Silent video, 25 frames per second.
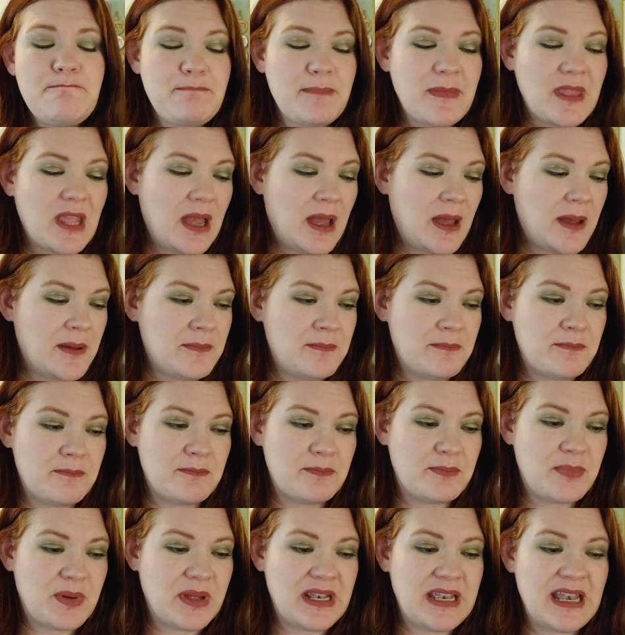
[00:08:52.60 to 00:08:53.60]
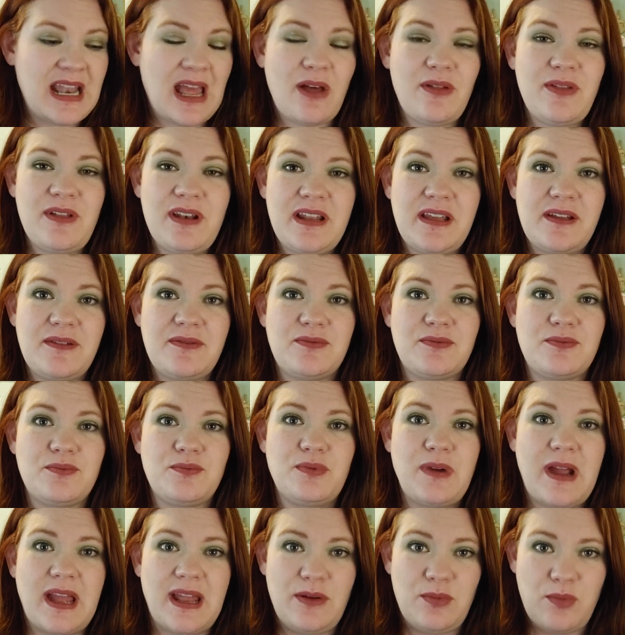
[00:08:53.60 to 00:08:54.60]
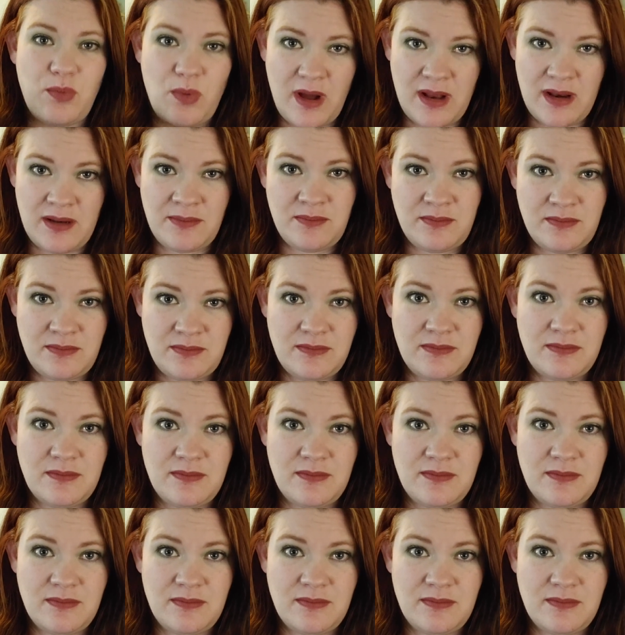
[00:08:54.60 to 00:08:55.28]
But now that I've read one